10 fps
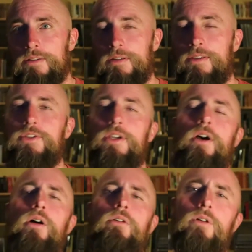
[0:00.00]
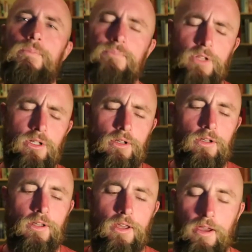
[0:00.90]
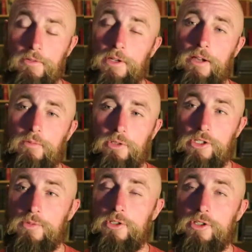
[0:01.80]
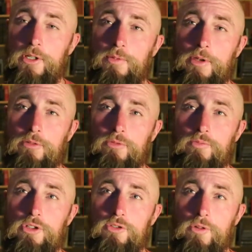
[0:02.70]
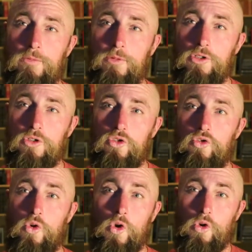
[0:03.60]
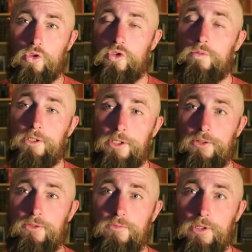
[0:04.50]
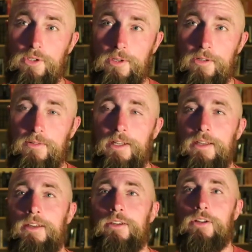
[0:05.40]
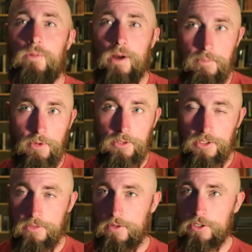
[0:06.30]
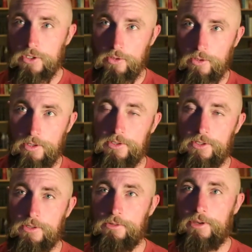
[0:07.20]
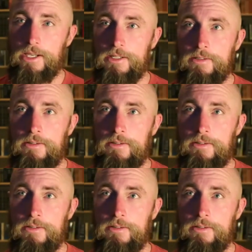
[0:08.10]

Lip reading: Then they'll say, oh, well, every animal needs to be supplemented with B12 because the soil's depleted of B12. You know why most of our soils are degraded?